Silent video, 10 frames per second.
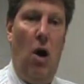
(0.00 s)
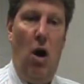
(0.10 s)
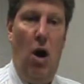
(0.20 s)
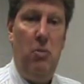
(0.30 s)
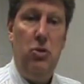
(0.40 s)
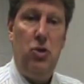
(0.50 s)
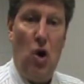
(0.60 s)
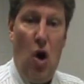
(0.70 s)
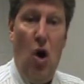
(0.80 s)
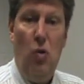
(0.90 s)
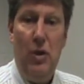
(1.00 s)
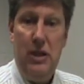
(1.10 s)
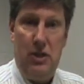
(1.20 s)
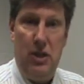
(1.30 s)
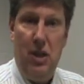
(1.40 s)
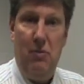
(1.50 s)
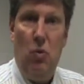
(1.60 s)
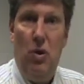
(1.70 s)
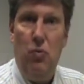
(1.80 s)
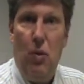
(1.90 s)
almost always the
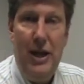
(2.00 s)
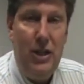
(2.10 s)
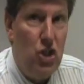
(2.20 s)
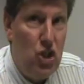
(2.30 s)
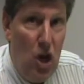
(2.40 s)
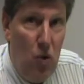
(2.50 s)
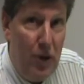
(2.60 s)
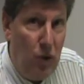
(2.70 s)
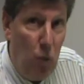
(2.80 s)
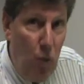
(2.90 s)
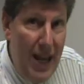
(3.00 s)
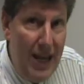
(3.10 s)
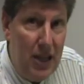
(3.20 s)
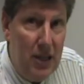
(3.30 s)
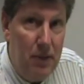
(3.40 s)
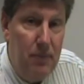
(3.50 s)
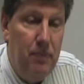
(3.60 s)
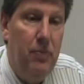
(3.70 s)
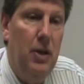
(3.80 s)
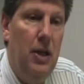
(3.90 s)
#1 rated show in a week
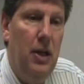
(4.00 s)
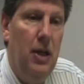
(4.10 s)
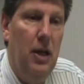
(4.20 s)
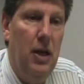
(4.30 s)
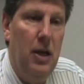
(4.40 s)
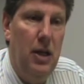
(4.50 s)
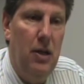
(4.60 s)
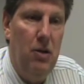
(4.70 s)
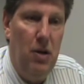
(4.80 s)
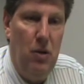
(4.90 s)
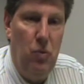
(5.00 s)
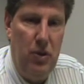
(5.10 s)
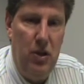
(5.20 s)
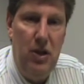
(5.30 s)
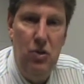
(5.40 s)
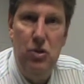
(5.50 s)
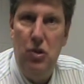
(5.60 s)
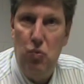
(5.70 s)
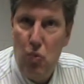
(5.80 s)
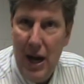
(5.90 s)
with the
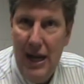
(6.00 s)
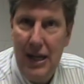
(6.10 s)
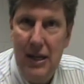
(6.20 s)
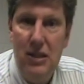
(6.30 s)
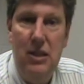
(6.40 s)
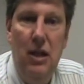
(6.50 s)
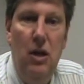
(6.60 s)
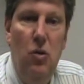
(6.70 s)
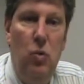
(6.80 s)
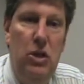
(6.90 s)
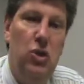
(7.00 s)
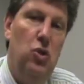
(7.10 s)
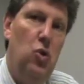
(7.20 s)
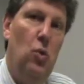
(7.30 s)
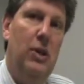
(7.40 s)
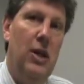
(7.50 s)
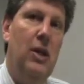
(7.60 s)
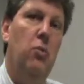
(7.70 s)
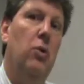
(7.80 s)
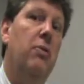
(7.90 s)
Nielsen ratings, which you would
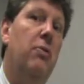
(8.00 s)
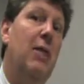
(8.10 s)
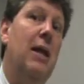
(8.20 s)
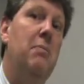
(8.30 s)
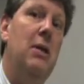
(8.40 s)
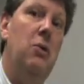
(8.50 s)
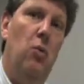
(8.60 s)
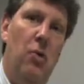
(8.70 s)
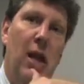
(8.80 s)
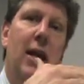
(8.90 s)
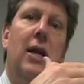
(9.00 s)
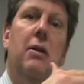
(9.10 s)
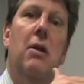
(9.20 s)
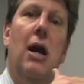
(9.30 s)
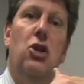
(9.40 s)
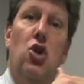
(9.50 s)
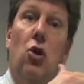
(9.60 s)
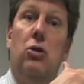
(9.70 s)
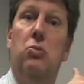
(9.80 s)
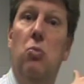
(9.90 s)
think would then mean, well, they can
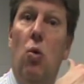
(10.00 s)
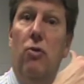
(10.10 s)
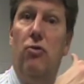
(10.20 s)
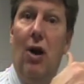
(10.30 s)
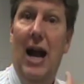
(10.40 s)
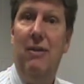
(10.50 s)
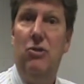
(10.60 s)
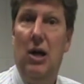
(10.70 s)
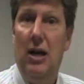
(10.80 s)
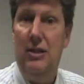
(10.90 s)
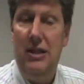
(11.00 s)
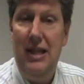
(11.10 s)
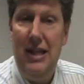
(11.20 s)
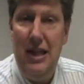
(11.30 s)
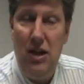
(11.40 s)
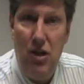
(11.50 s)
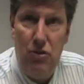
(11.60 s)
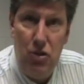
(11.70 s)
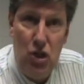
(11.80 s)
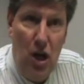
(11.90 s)
charge more for advertising than any
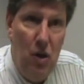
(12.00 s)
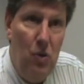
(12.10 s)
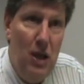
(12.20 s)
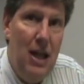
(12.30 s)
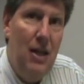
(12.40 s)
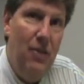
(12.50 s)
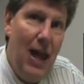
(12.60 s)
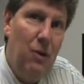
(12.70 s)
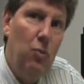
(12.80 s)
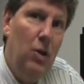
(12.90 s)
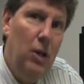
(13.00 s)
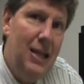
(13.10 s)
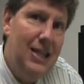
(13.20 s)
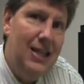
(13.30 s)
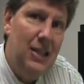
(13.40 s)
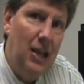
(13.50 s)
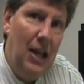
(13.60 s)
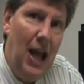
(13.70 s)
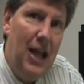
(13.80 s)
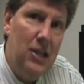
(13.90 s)
other show. That really isn't the
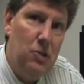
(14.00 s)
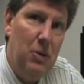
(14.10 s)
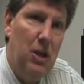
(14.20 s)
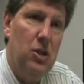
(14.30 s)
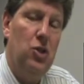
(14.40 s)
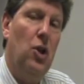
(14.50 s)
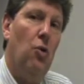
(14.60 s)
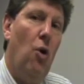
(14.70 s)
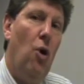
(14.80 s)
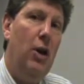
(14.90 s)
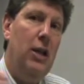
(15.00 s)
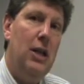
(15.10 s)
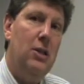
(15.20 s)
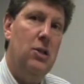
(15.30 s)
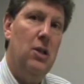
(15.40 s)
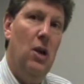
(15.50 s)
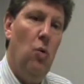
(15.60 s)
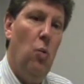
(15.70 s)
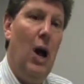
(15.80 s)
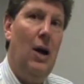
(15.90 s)
case, because their audience,
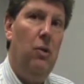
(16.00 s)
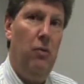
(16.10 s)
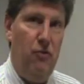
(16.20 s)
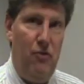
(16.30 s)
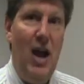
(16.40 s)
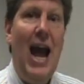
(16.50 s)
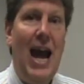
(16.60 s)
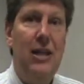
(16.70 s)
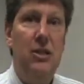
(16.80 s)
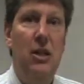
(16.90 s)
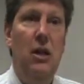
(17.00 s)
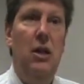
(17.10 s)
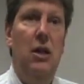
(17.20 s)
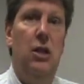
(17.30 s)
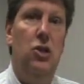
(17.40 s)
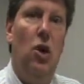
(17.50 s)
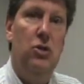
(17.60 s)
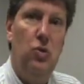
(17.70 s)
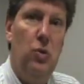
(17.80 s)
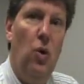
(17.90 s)
while vast, is
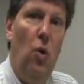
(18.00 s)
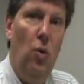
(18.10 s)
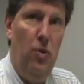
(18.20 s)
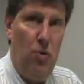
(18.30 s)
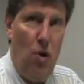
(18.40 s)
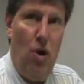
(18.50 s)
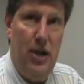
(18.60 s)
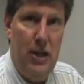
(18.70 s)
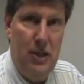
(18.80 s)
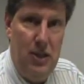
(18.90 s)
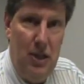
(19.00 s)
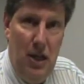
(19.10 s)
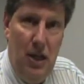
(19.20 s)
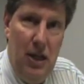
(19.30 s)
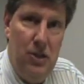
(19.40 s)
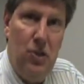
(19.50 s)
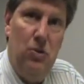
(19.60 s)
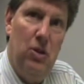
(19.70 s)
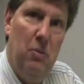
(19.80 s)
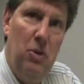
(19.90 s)
also an older audience. And so
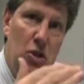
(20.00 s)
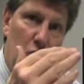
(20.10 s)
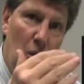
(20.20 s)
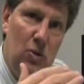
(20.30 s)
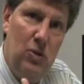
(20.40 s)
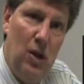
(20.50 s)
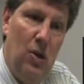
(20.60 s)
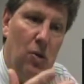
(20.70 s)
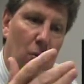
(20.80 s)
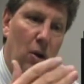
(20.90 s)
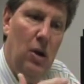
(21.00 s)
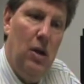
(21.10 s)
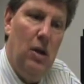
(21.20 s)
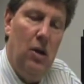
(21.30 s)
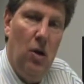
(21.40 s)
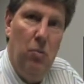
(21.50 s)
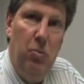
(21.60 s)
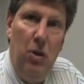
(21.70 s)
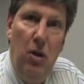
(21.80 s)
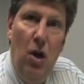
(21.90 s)
some of the shows that are, you know,
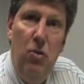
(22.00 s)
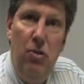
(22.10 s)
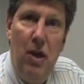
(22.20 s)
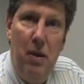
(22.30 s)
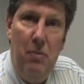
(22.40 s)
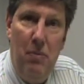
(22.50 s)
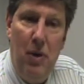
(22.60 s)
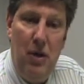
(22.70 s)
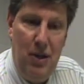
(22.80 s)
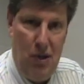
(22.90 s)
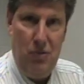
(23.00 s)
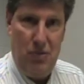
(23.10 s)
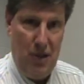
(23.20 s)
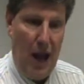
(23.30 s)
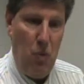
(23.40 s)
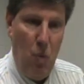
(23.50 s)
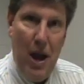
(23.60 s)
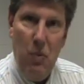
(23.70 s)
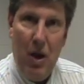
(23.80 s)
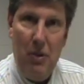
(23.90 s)
below them, you know, not
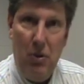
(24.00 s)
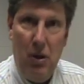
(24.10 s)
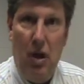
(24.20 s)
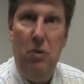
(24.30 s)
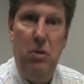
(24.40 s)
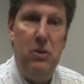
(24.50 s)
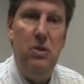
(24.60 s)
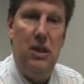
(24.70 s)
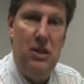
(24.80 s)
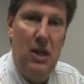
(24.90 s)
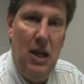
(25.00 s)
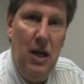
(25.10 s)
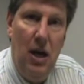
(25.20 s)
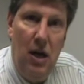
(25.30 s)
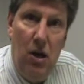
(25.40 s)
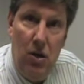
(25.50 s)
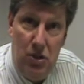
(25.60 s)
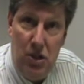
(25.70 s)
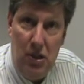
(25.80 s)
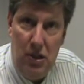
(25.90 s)
way below, but let's say
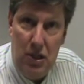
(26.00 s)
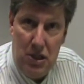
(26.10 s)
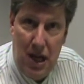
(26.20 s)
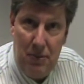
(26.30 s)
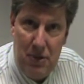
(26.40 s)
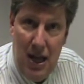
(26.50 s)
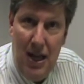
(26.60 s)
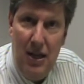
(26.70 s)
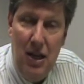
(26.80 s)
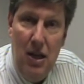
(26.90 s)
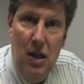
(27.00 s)
still in the top 10,